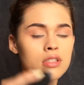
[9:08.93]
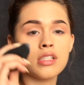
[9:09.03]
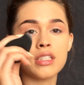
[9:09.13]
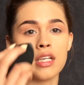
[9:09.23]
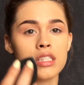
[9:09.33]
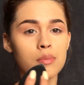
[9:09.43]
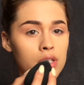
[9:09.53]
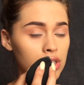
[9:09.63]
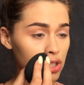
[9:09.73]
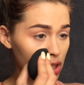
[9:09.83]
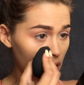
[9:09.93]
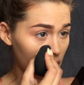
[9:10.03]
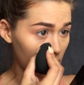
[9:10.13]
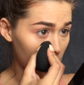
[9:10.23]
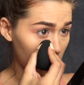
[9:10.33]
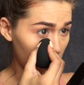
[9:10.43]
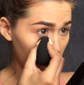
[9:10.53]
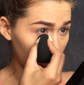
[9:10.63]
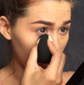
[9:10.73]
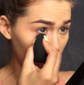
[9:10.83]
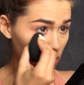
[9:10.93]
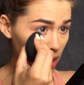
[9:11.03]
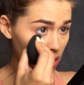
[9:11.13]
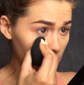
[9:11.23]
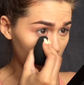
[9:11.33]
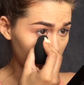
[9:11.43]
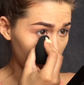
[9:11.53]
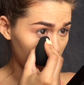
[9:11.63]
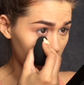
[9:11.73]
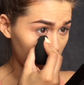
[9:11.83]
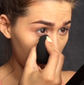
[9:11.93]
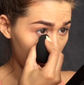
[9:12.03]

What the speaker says: I'm going to take a sponge and put that right underneath my eye.